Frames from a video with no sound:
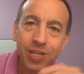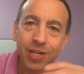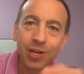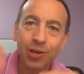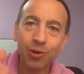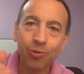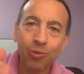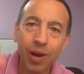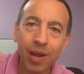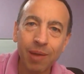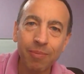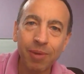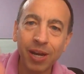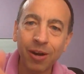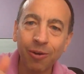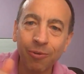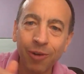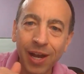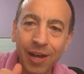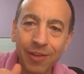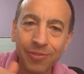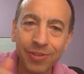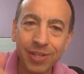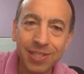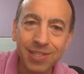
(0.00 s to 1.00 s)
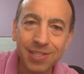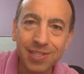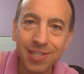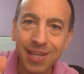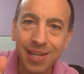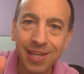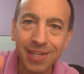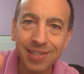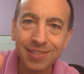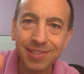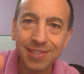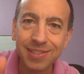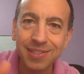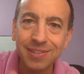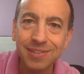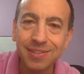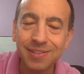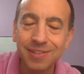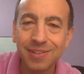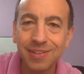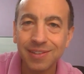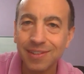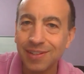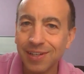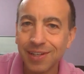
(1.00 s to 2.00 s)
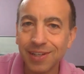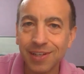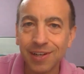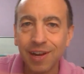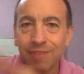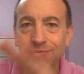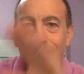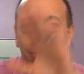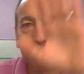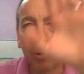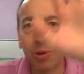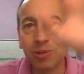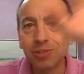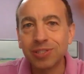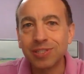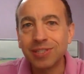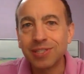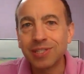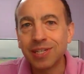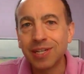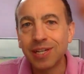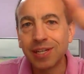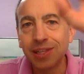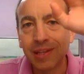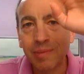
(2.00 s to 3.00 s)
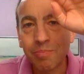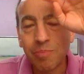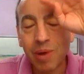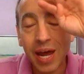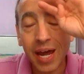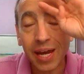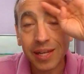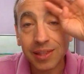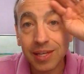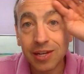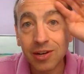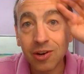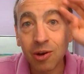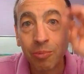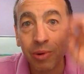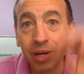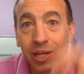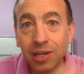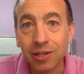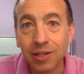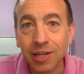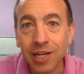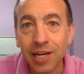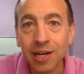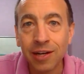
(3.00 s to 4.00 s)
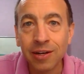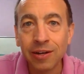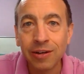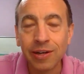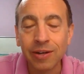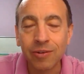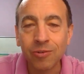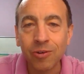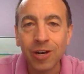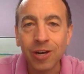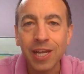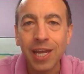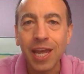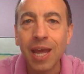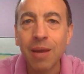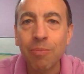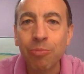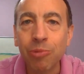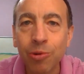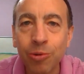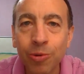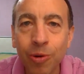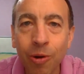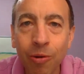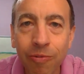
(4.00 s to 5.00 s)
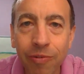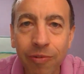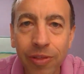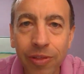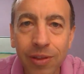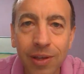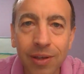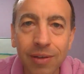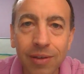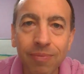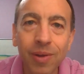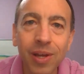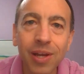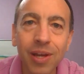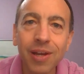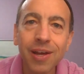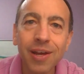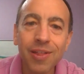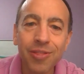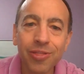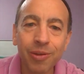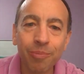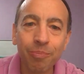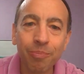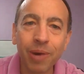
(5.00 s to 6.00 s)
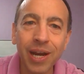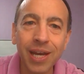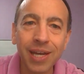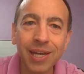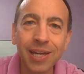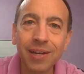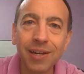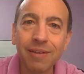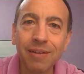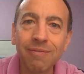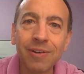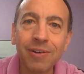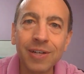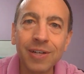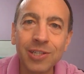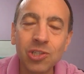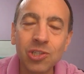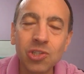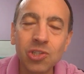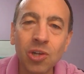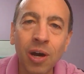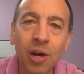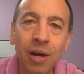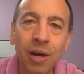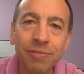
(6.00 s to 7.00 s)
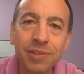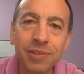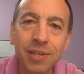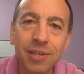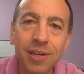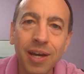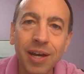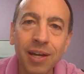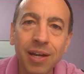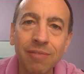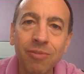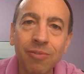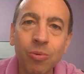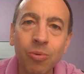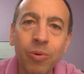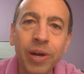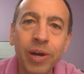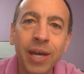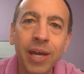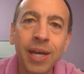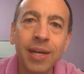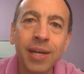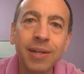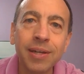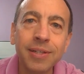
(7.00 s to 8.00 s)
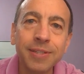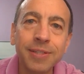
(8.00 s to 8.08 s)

cramming around these things, and you have the person sitting in the back that nobody could hear or came through over the mic in a very soft kind of a way.